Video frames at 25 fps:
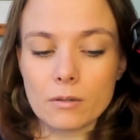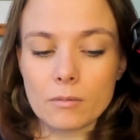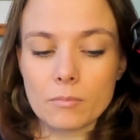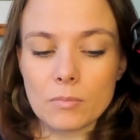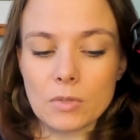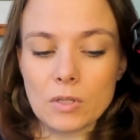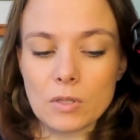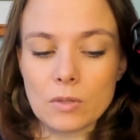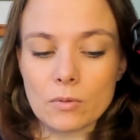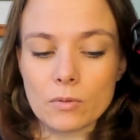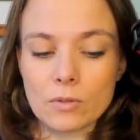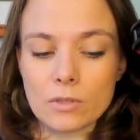
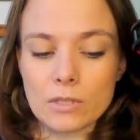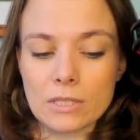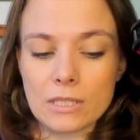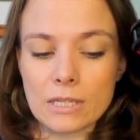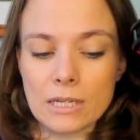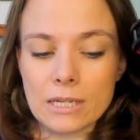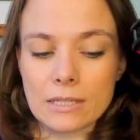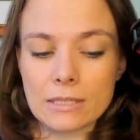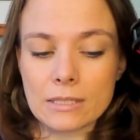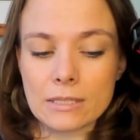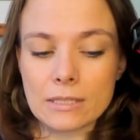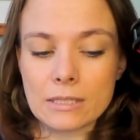because
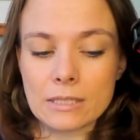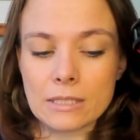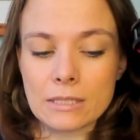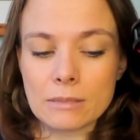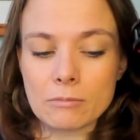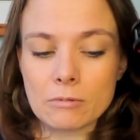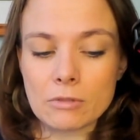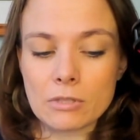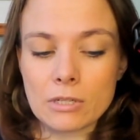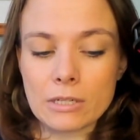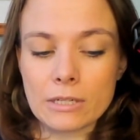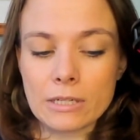that
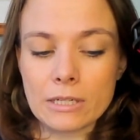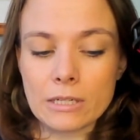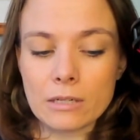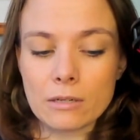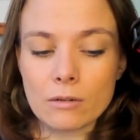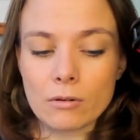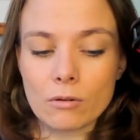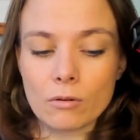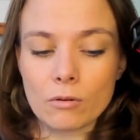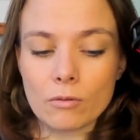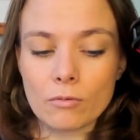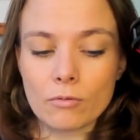seems a little
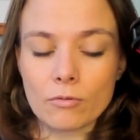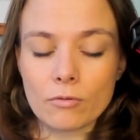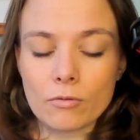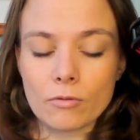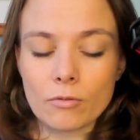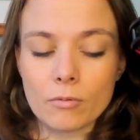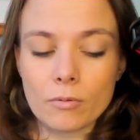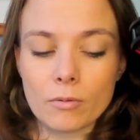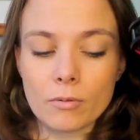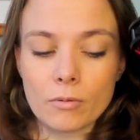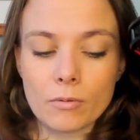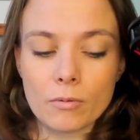
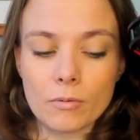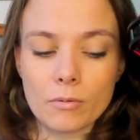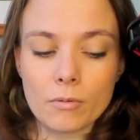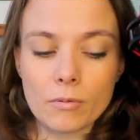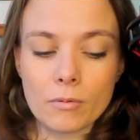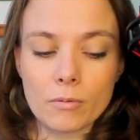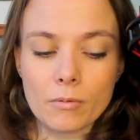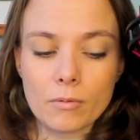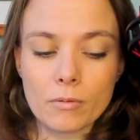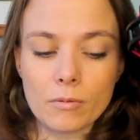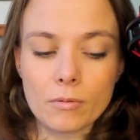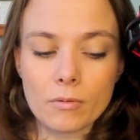off.
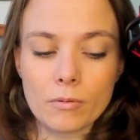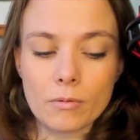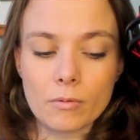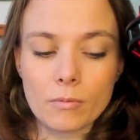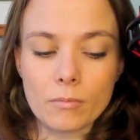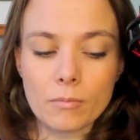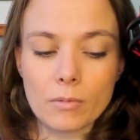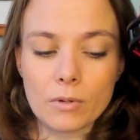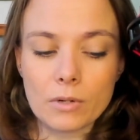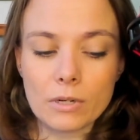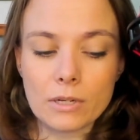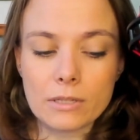
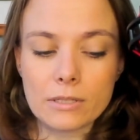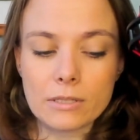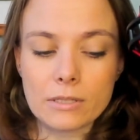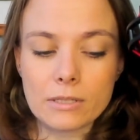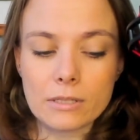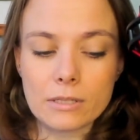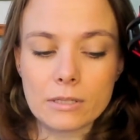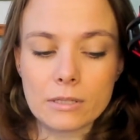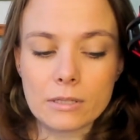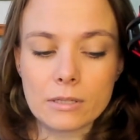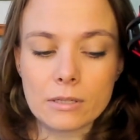Well, let's see.